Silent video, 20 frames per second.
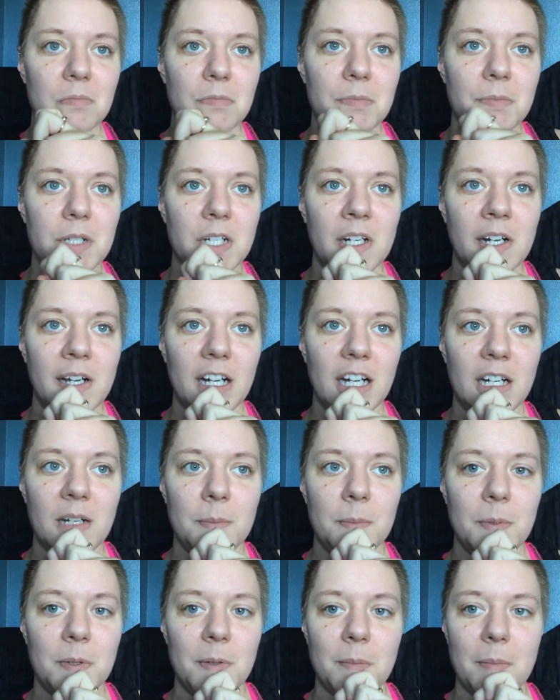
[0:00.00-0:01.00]
You're not going to
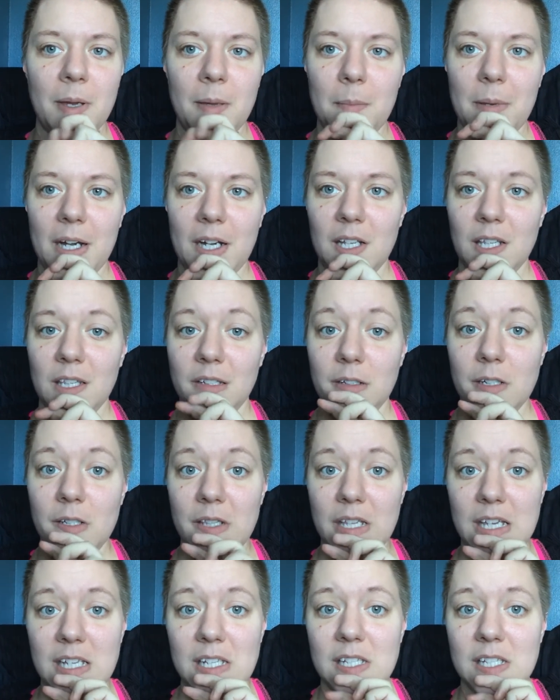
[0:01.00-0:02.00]
put my body through
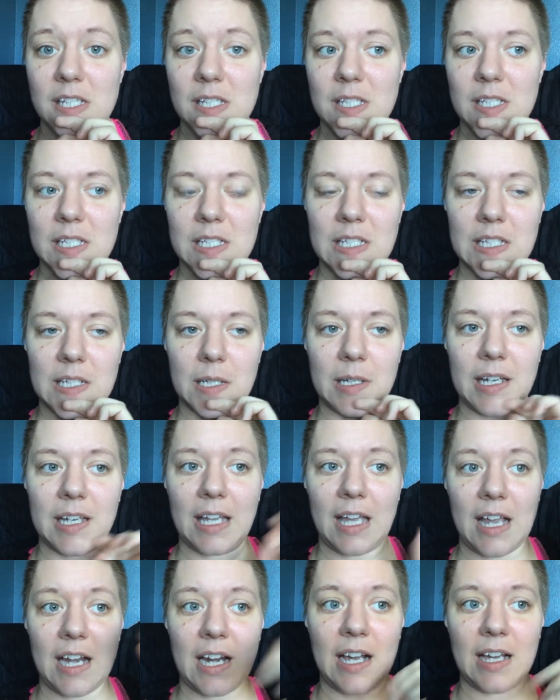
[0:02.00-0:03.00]
this. Like, I
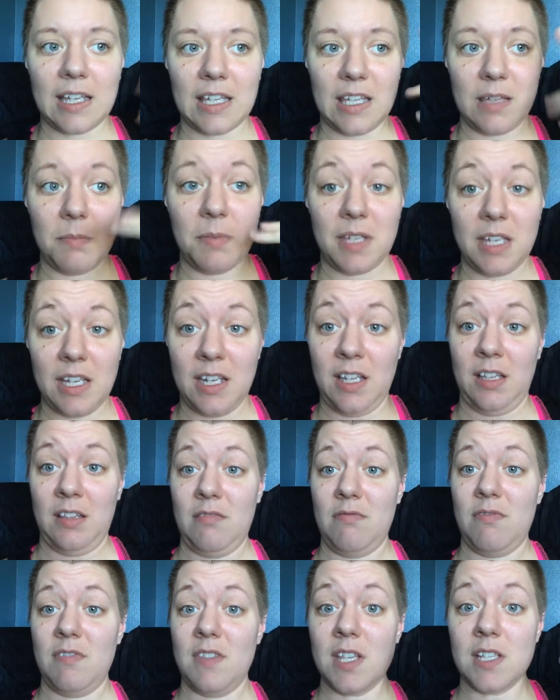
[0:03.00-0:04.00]
cannot keep
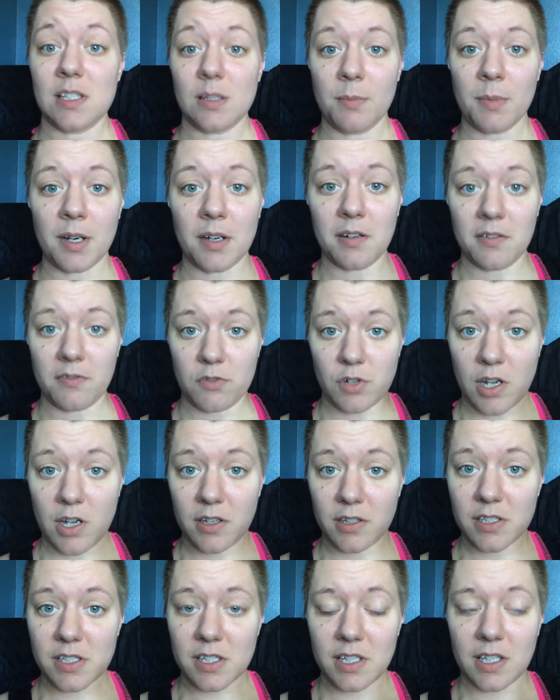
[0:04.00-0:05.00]
getting this amount of
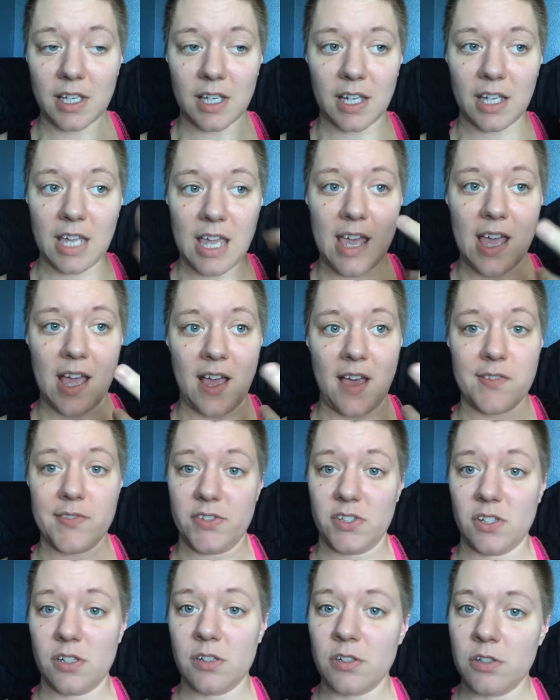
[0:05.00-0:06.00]
drugs. Like, I can't have
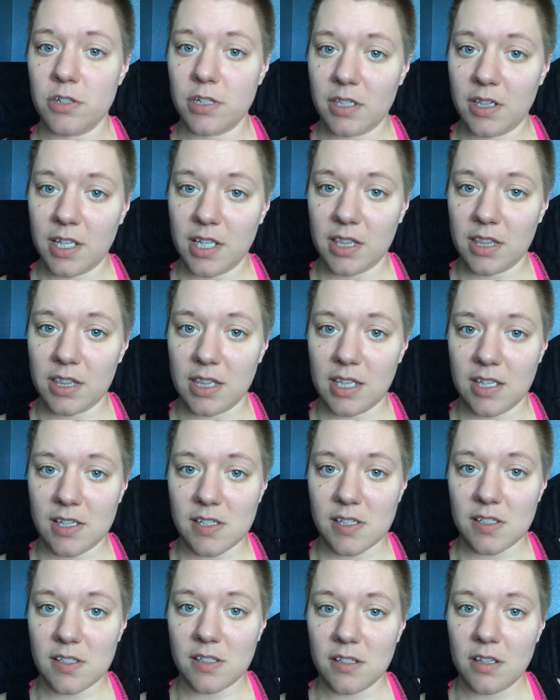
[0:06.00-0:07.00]
surgery like
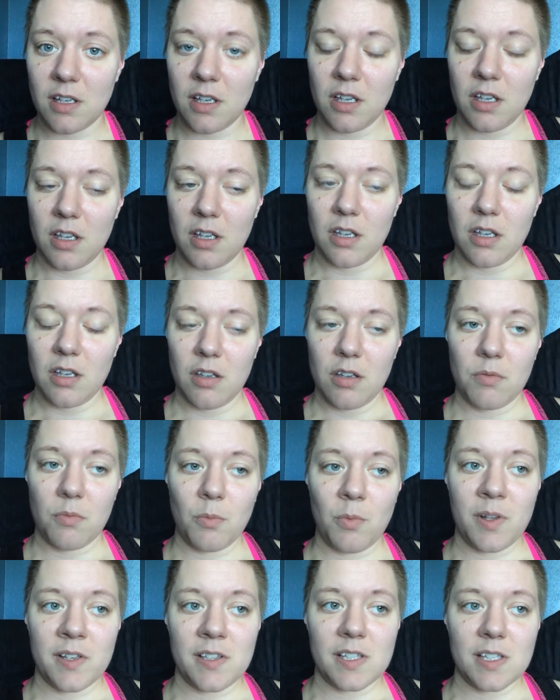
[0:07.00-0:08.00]
this
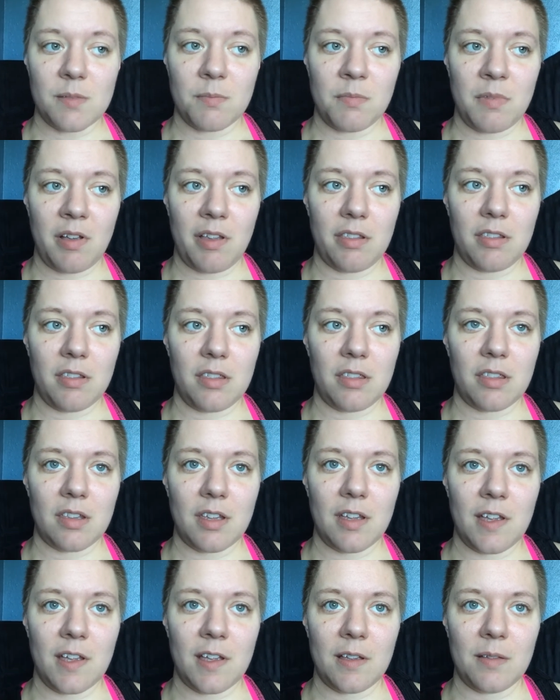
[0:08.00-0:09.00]
once a month.
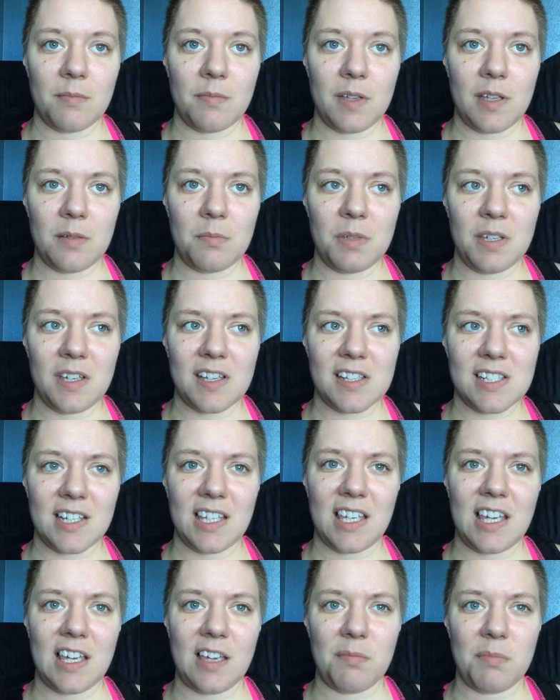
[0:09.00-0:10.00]
And because I
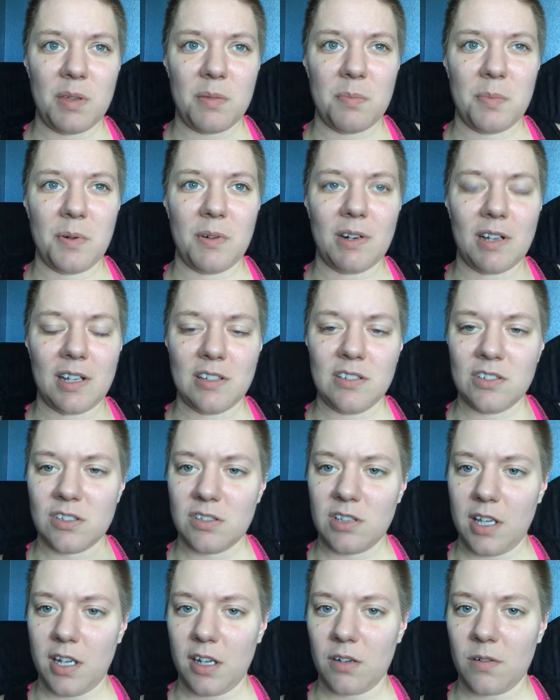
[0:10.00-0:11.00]
can't be put under
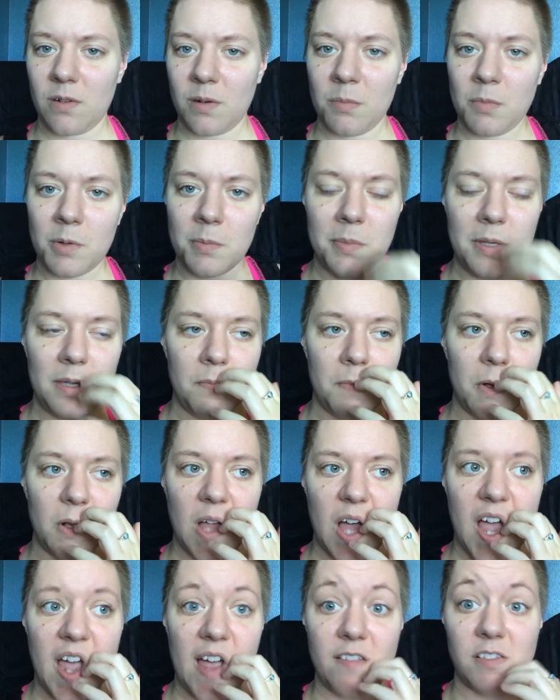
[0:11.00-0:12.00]
like normal people, I